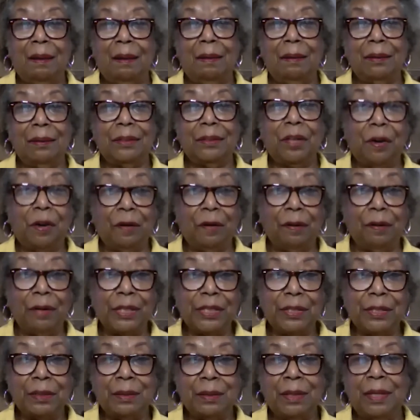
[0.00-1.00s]

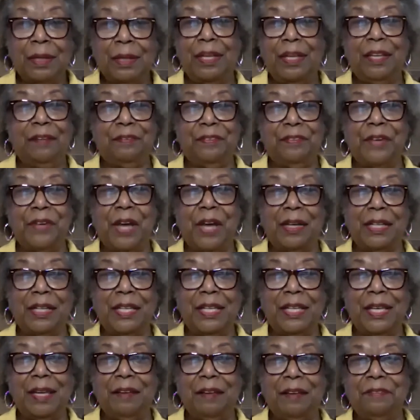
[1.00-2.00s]
card, if not a
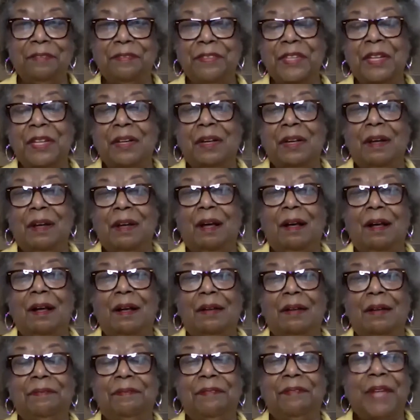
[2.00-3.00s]
gift,
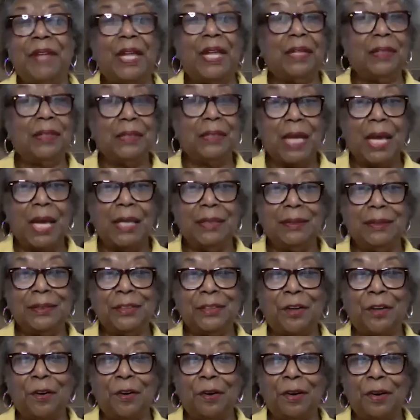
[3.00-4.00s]
Valentine's
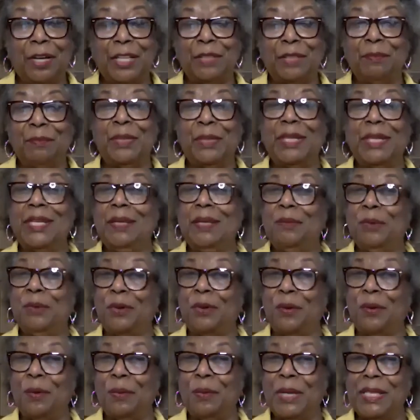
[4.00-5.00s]
card, but he would
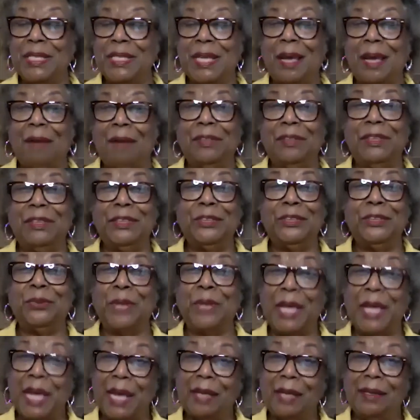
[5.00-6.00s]
always have a little
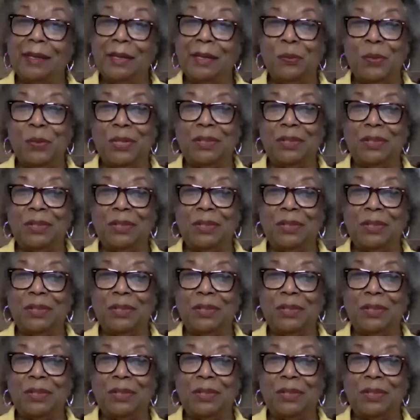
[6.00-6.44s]
candy with the